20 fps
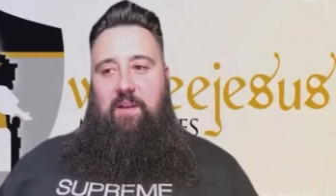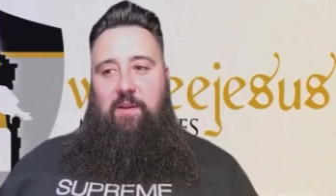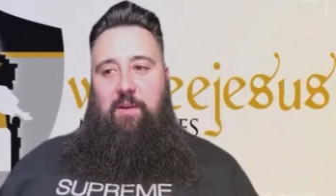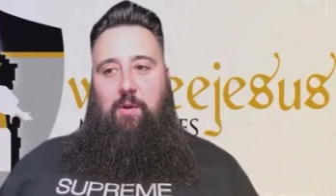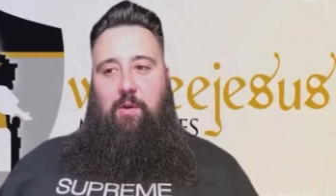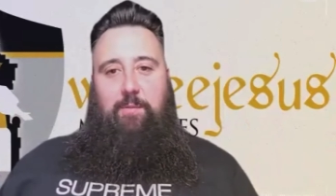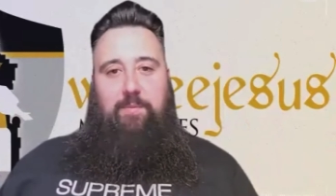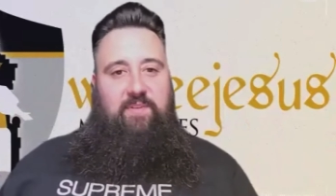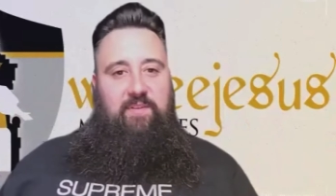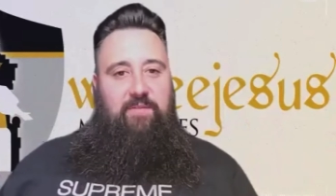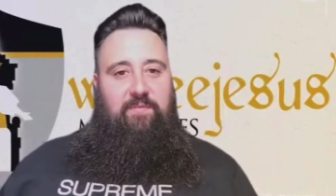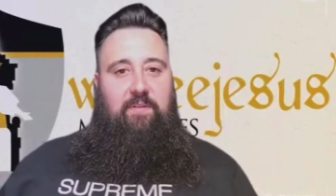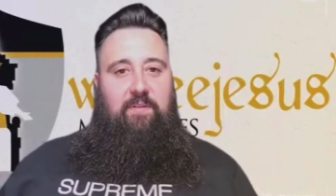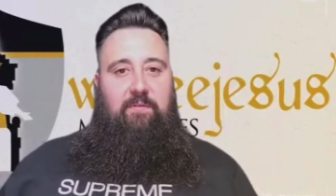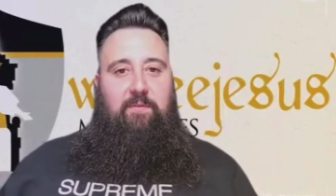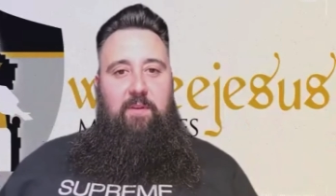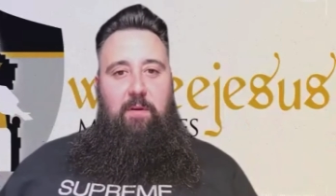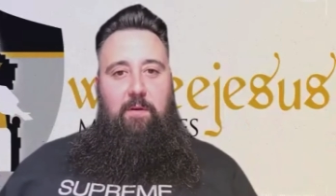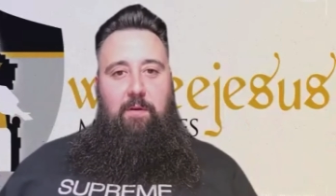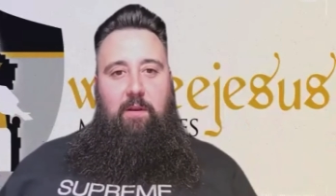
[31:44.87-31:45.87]
groups of
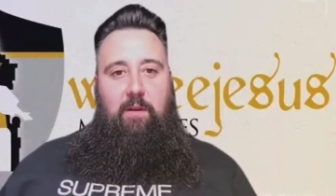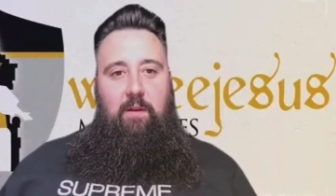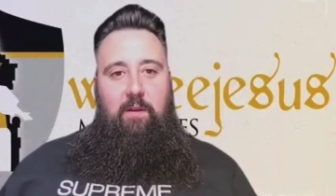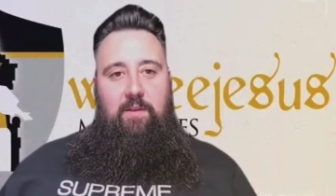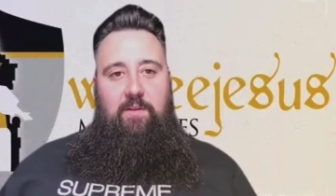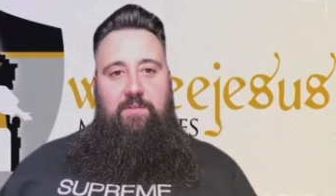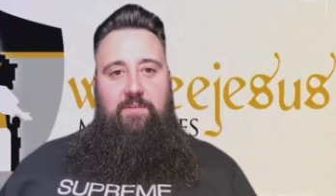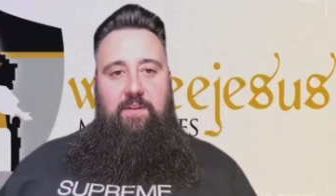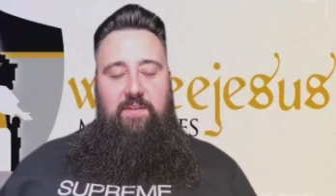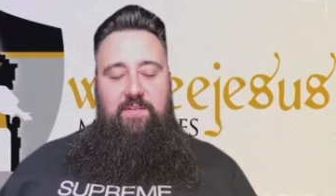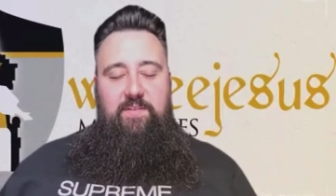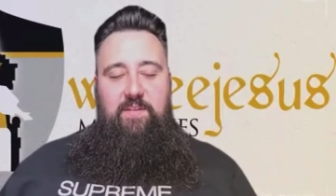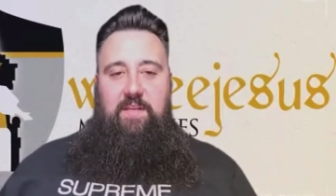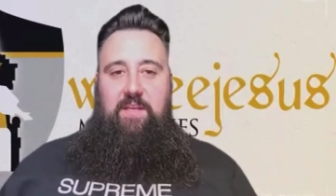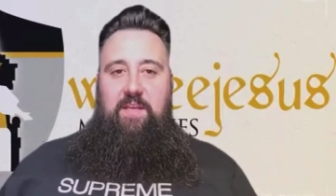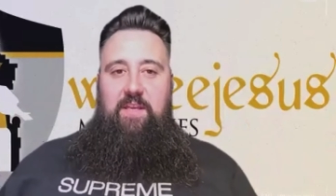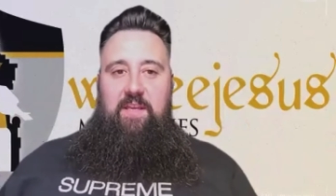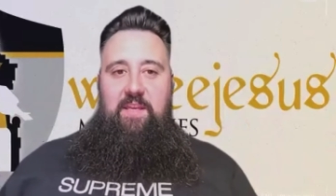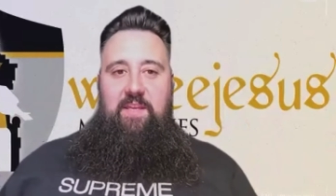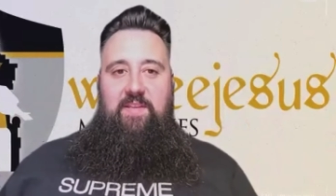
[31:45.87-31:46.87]
50 or in hundreds,
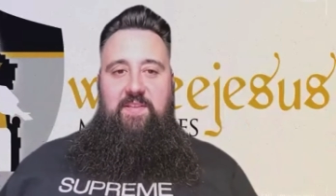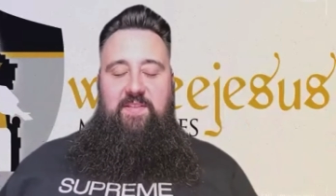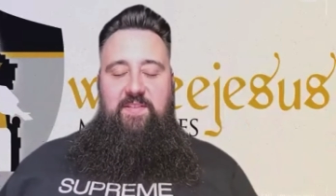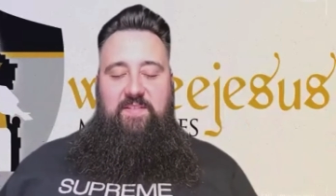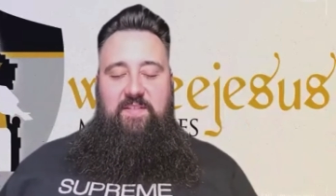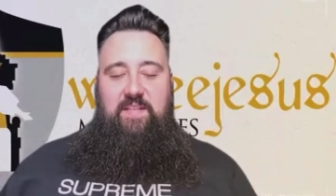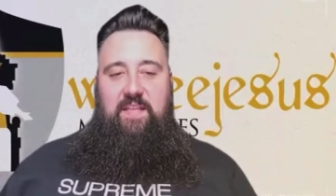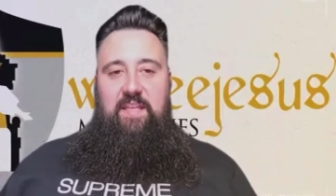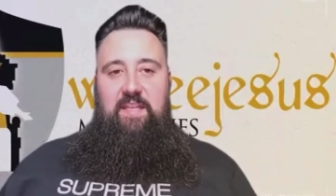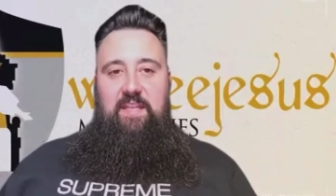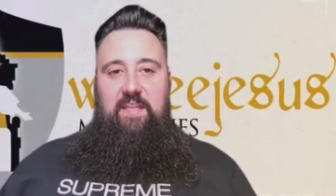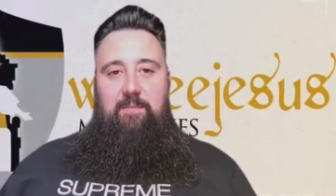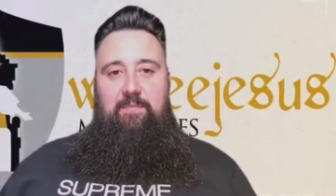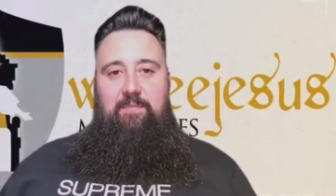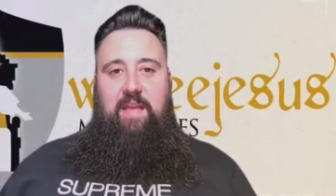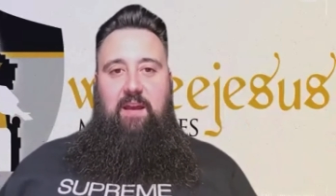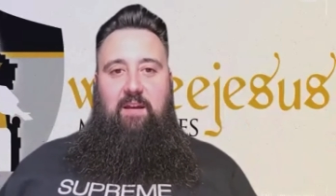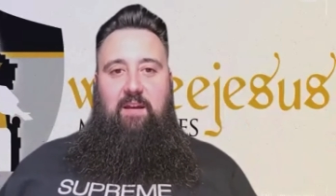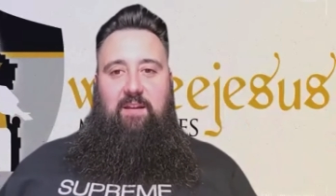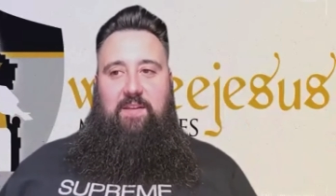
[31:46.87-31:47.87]
he's sitting them
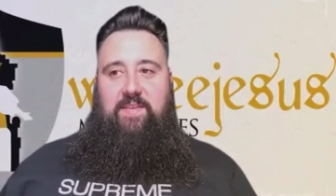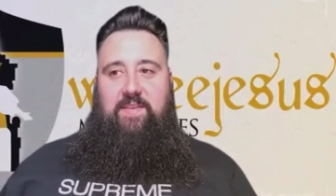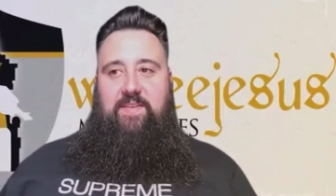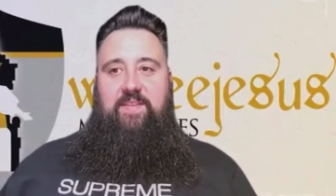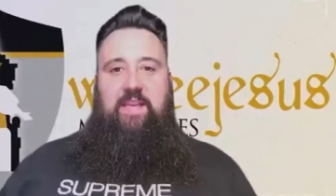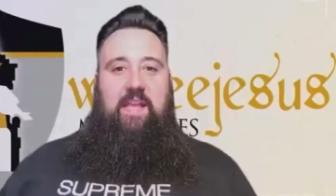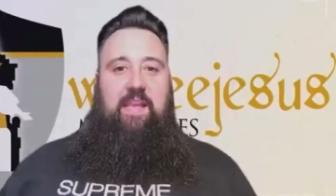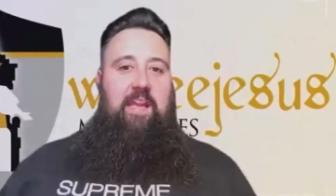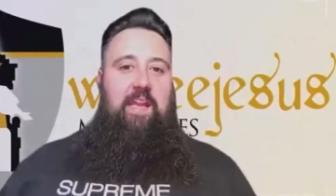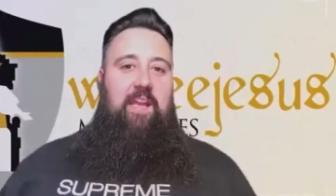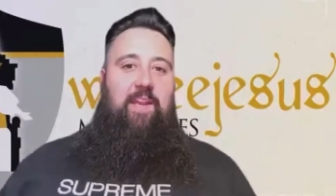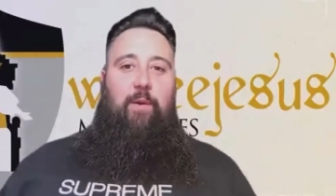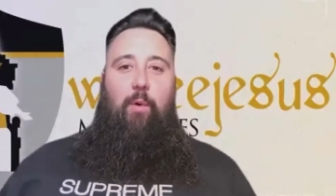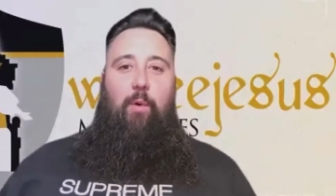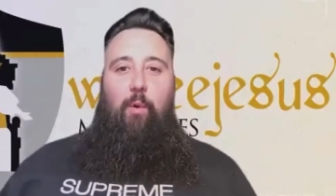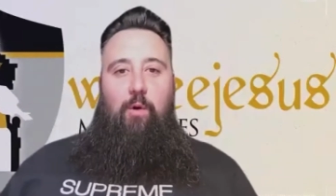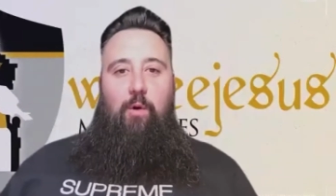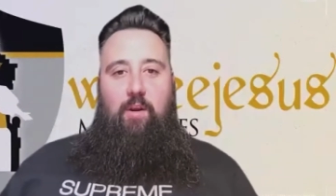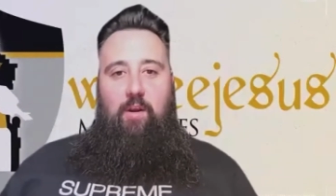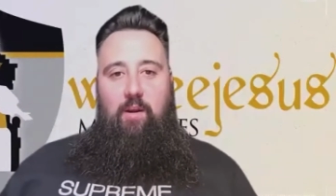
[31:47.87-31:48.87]
down and setting an
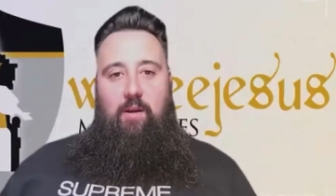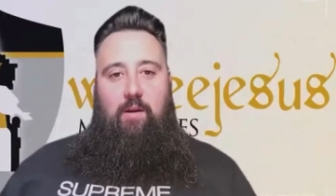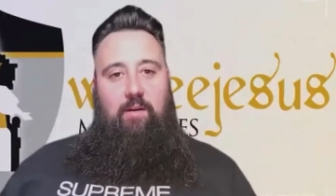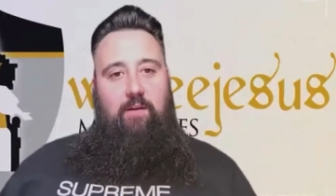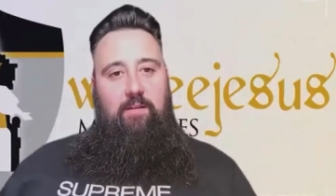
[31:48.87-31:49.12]
order.